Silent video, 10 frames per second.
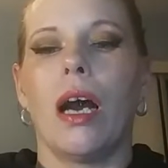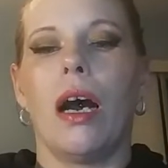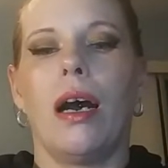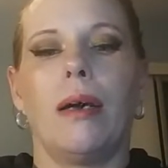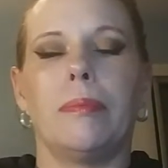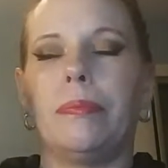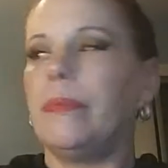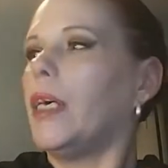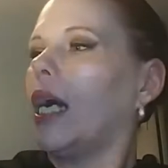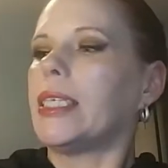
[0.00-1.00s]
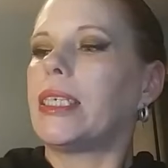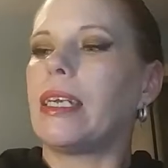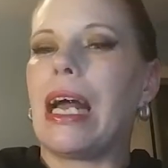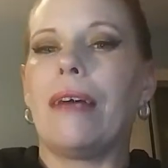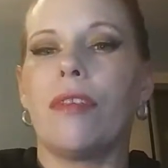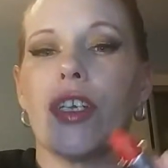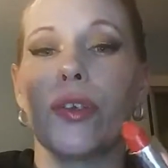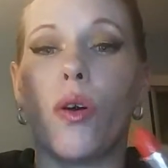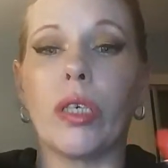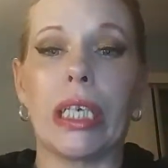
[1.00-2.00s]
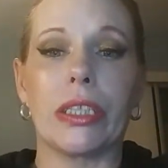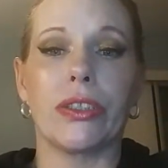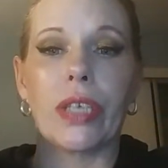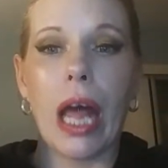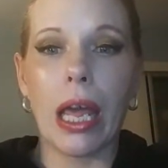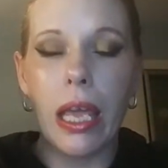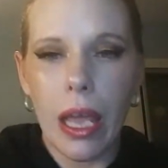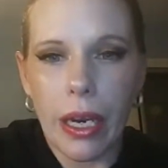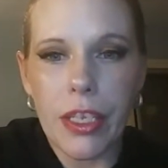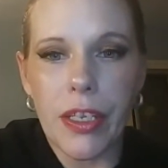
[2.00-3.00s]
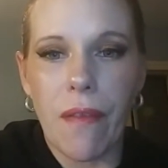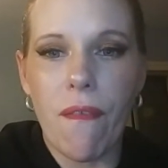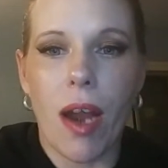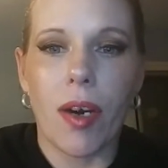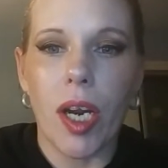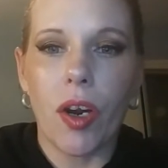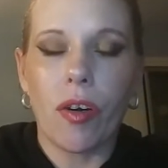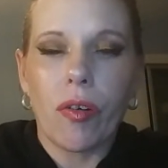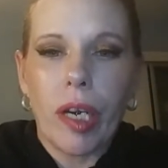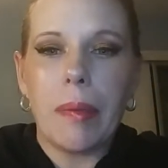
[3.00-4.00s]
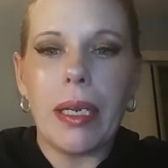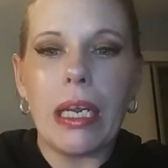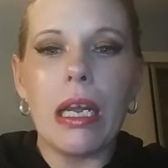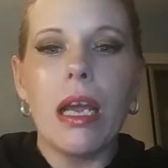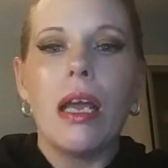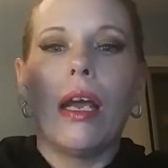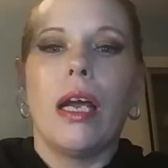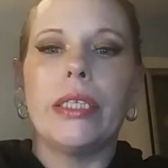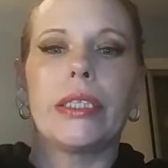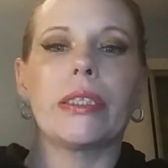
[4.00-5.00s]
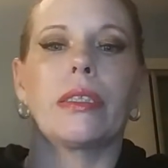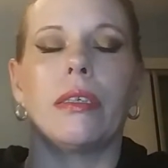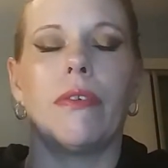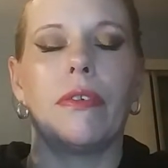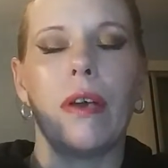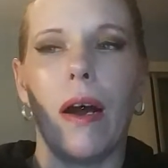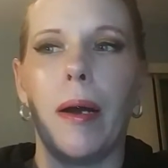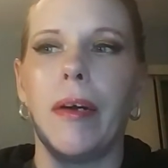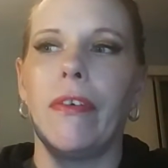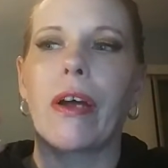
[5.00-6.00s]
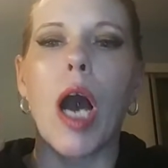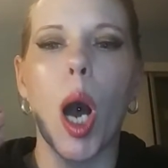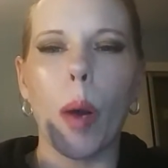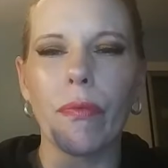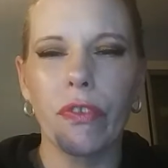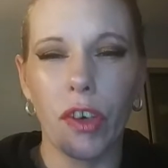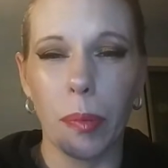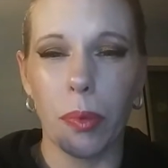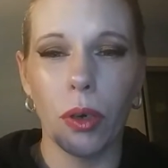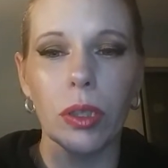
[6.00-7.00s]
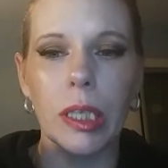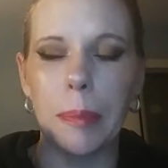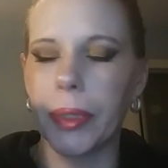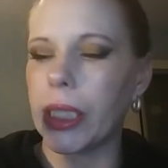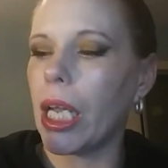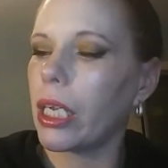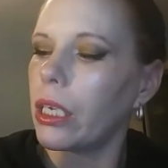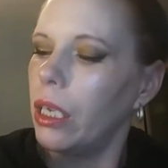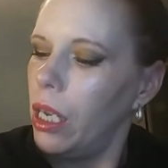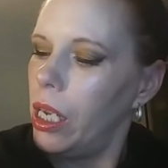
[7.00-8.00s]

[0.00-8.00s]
I did have this on yesterday. It is a very creamy, it's comfortable lipstick.